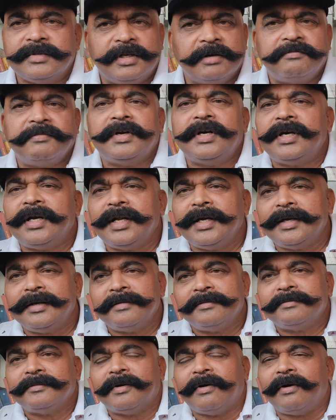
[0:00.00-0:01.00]

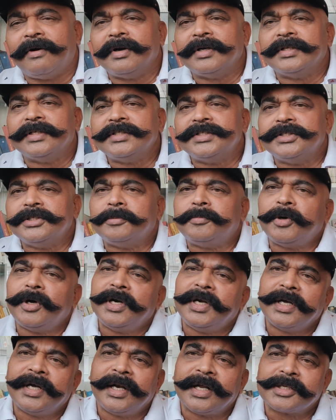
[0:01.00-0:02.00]
definitely all the
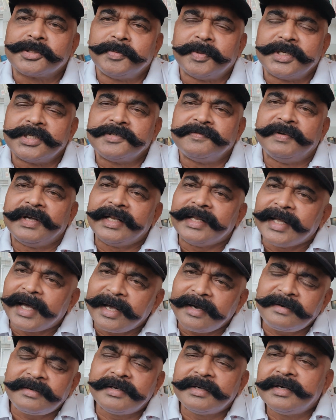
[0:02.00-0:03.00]
geopolitical experts feel
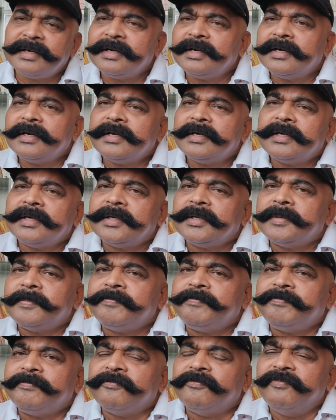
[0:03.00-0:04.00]
that
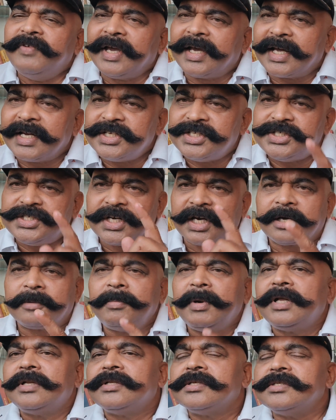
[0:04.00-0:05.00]
we can
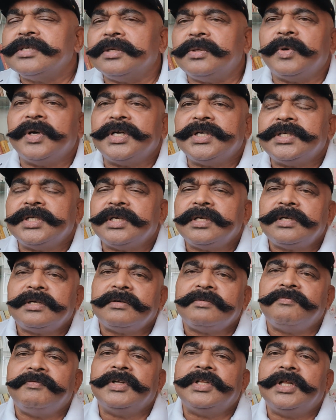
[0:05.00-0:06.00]
checkmate the
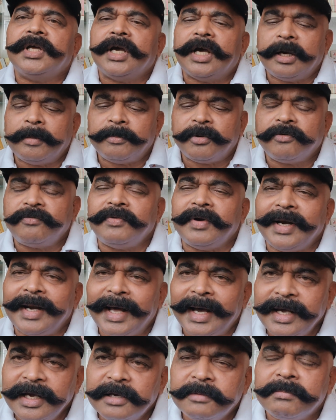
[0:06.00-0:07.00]
situation with the help of
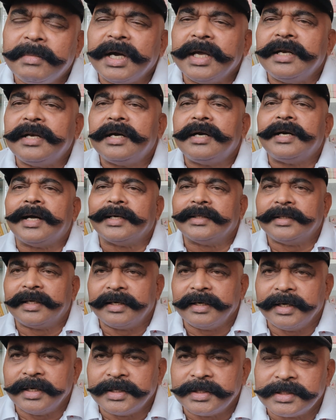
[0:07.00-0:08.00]
like-minded
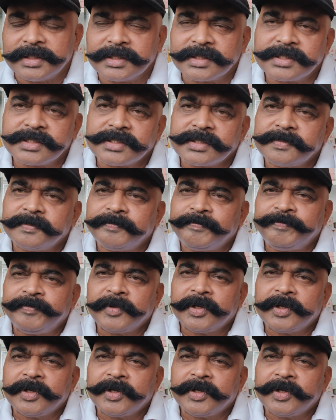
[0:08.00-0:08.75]
other nations.